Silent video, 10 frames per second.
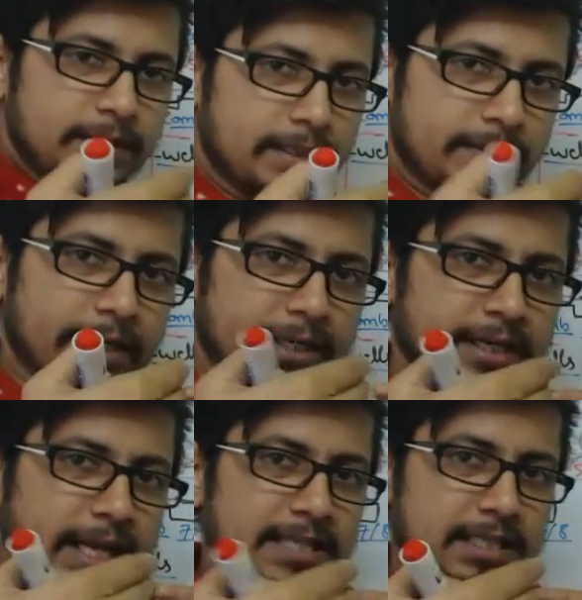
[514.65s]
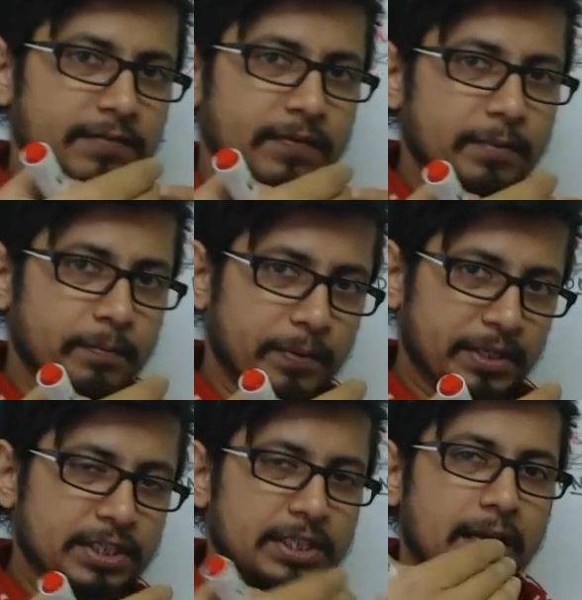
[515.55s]
they are creating a disulfide
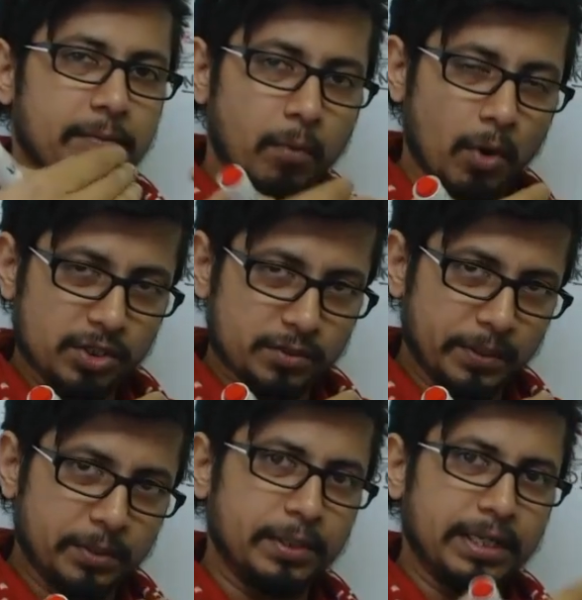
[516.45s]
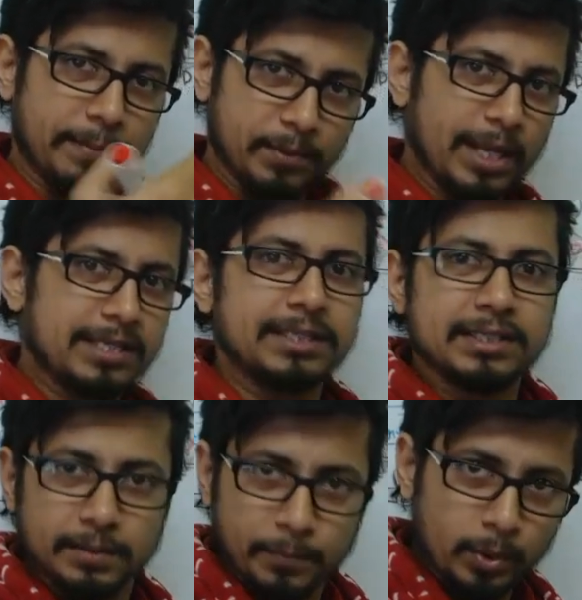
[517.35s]
bridge and bonds between amino acids
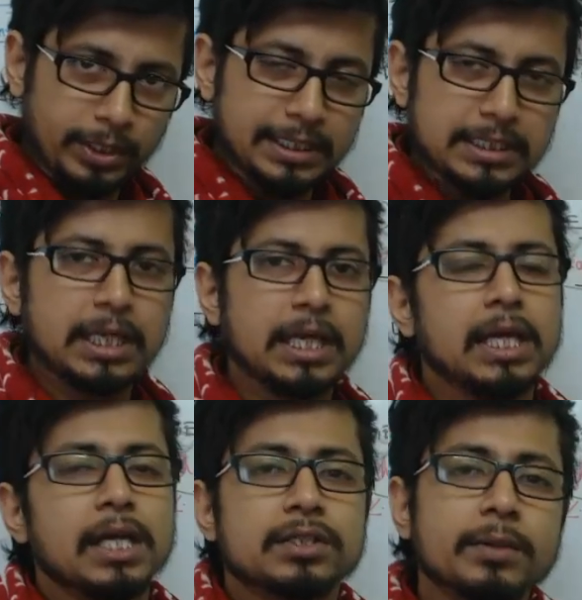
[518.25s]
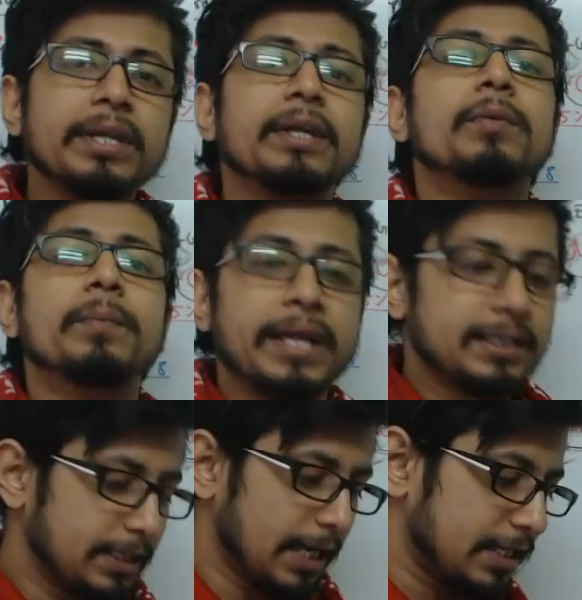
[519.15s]
in the proteins. So we need to
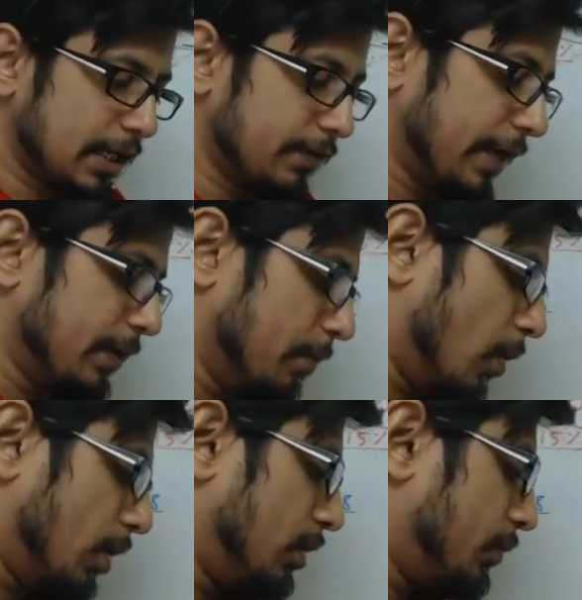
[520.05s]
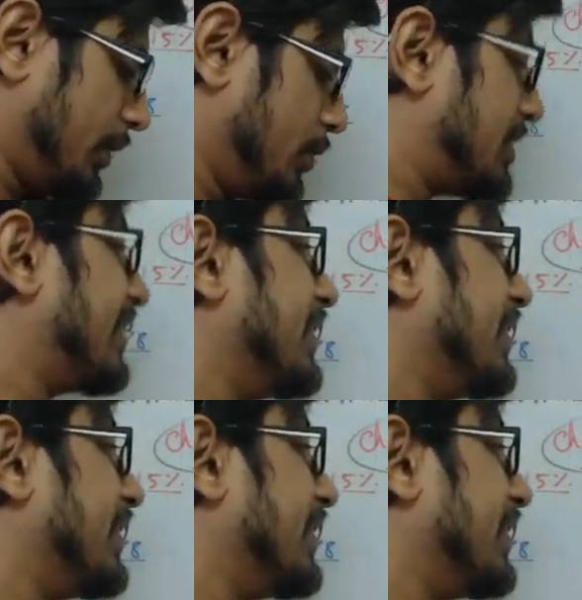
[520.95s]
break the disulfide bond, we use a